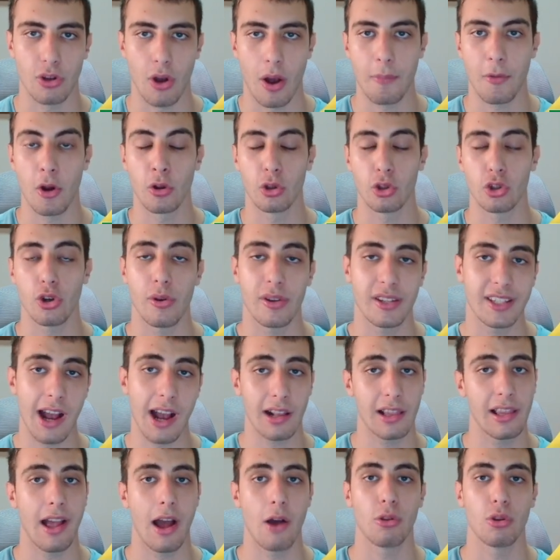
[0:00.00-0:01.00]
So I'm going to show you
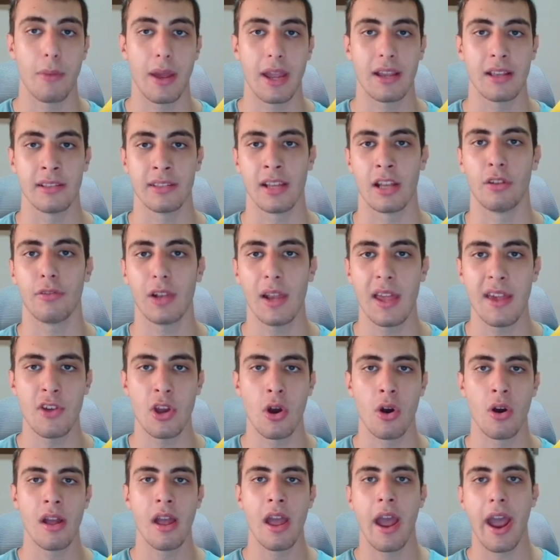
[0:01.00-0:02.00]
exactly how to make it inside of Klaviyo